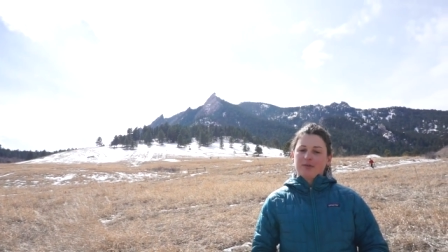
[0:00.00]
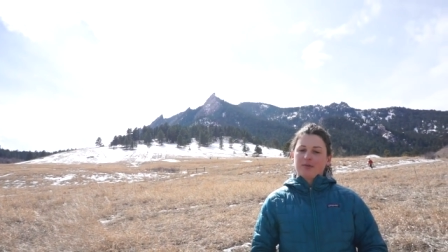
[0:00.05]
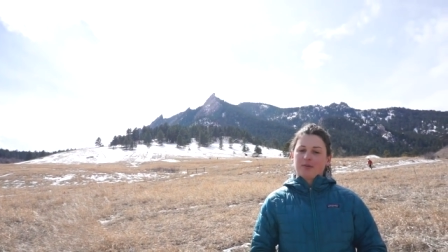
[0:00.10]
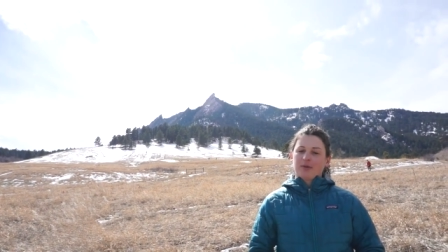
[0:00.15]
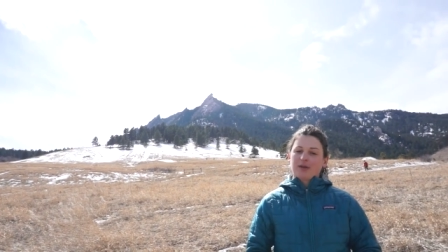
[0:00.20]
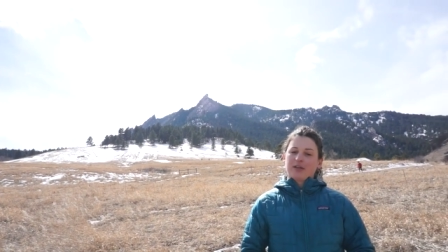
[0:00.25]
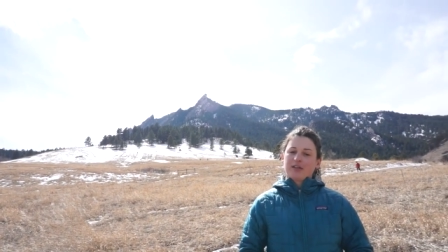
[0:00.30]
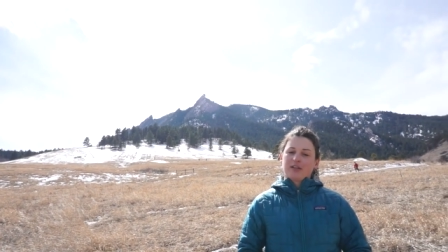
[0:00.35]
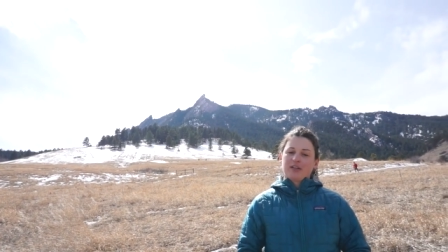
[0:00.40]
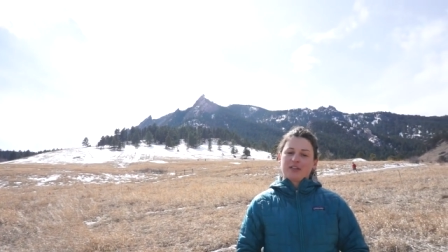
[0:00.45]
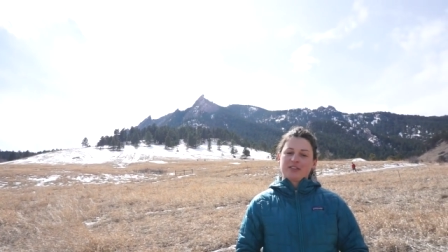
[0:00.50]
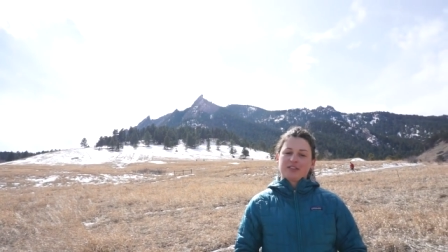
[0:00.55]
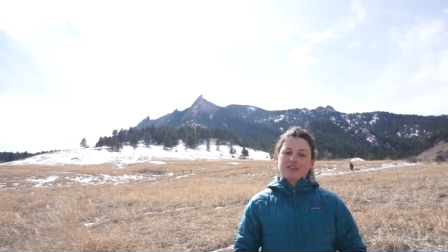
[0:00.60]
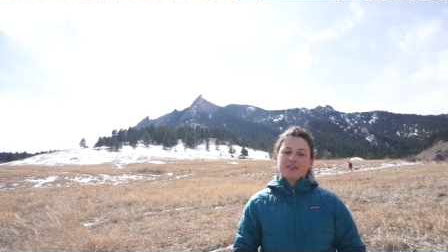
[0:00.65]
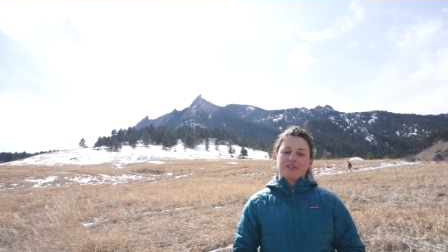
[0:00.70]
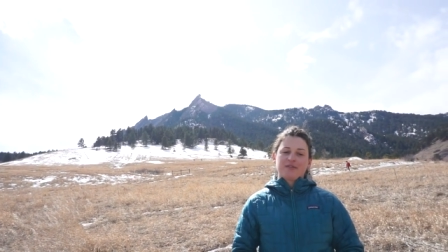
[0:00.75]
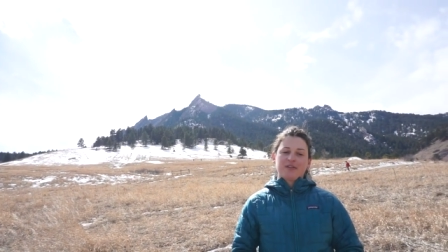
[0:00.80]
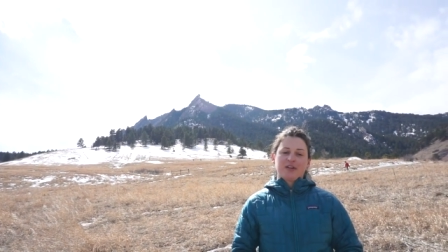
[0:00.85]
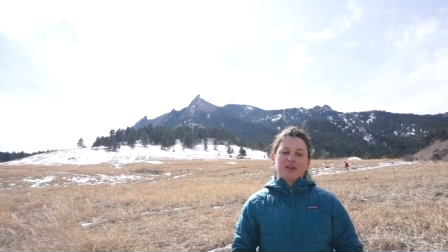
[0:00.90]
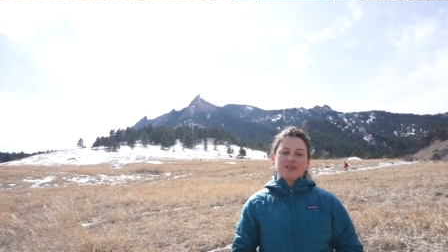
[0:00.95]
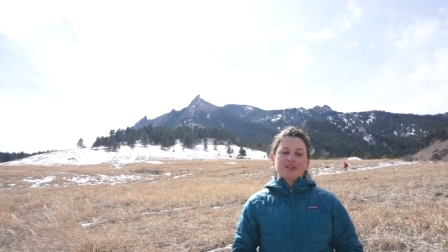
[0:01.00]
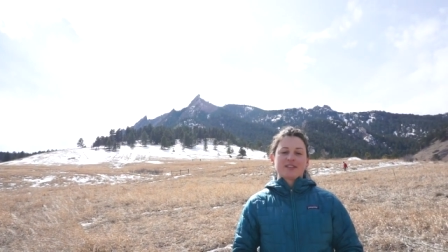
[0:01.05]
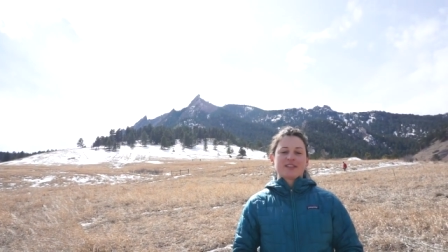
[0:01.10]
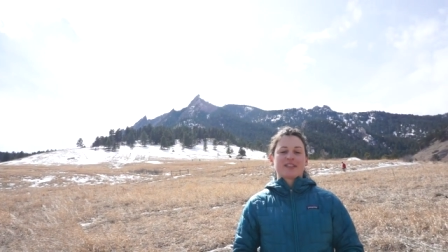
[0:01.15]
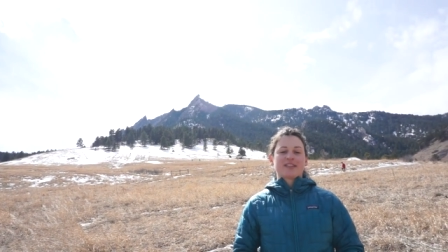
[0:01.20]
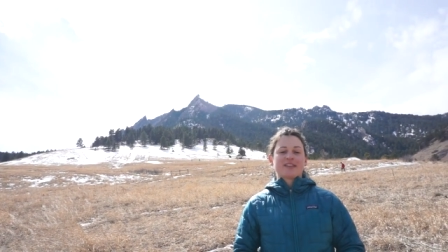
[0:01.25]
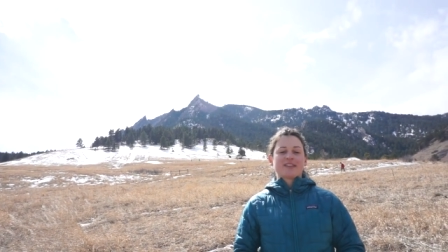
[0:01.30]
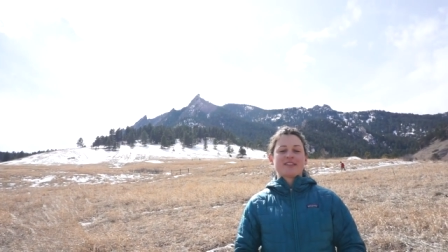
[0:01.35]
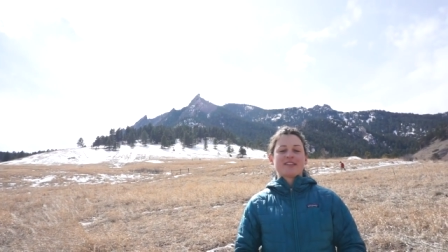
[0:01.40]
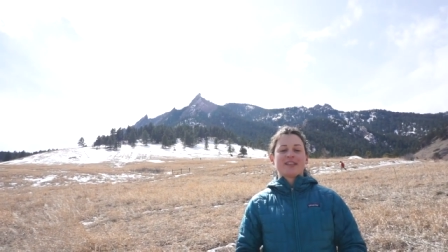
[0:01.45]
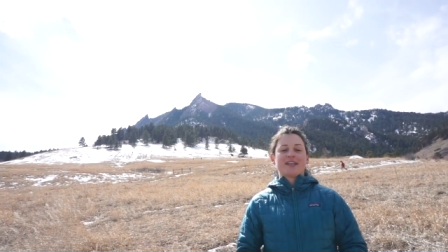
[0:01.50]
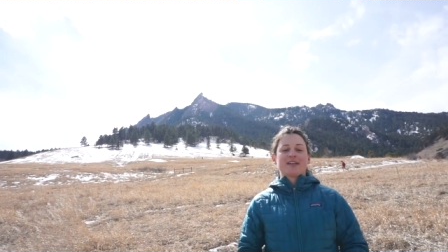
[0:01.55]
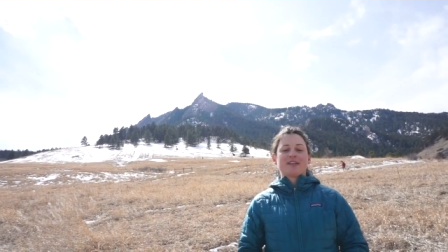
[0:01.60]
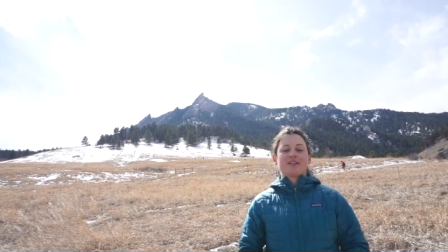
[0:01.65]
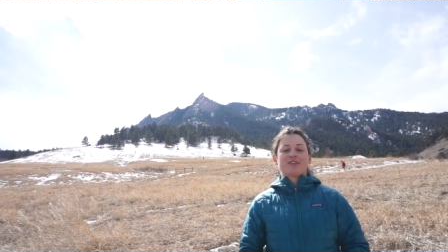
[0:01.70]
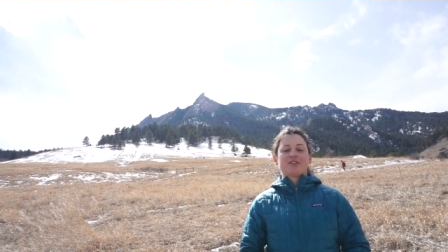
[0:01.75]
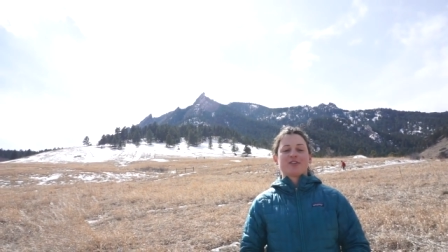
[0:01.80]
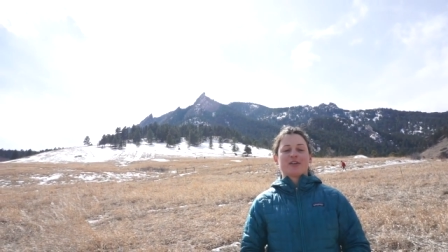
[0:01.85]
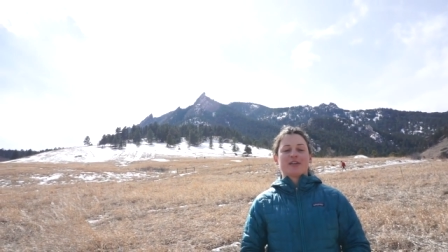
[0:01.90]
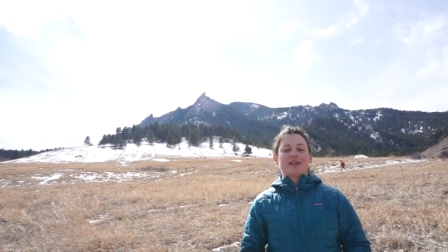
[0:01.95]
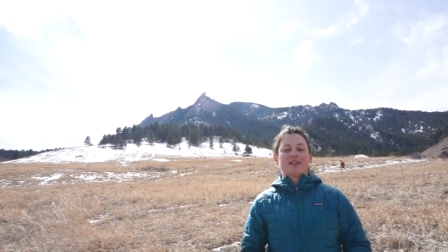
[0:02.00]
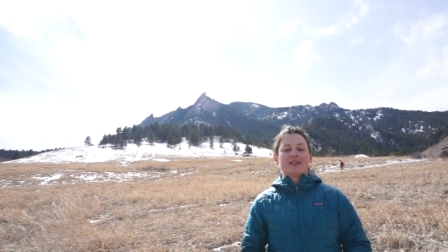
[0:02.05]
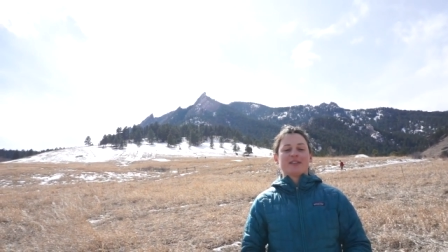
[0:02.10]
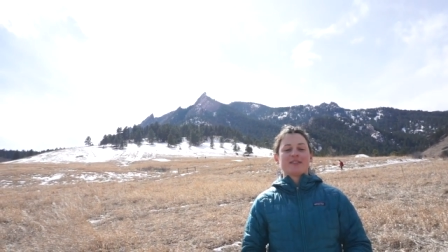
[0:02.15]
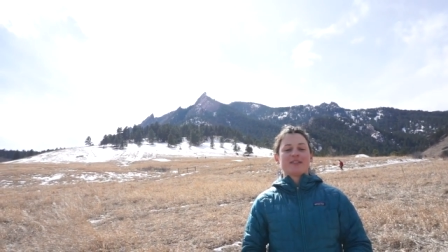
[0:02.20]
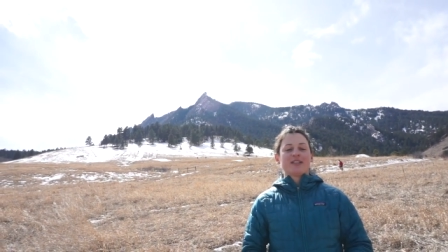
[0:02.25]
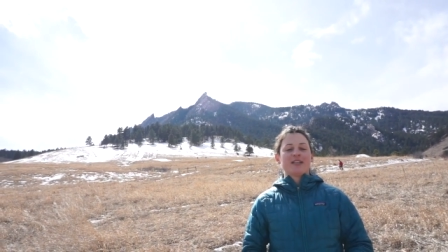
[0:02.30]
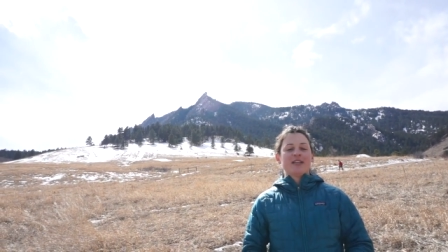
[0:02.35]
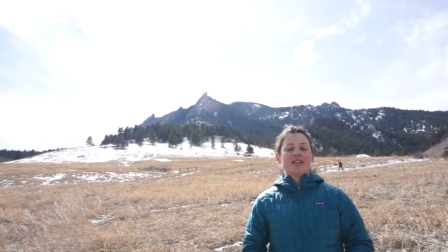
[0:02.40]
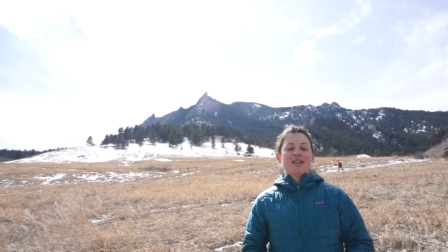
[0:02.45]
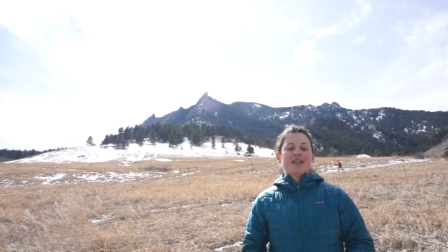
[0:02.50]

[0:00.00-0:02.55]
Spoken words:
where it causes faults like the San Andreas,